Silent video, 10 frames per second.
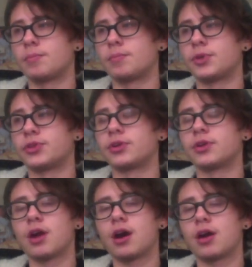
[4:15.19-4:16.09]
But they're
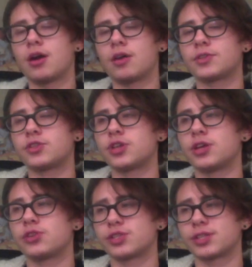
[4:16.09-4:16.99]
not often
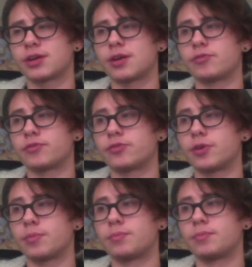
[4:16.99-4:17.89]
changes that come
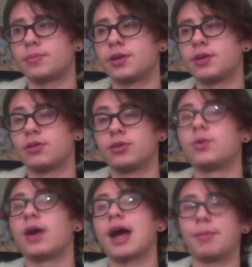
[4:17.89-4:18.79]
from
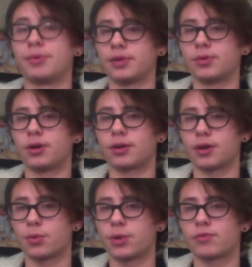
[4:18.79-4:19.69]
you happily
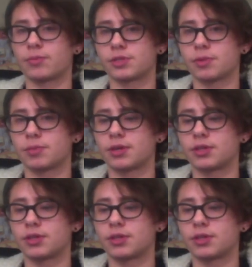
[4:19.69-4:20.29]
walking away from something.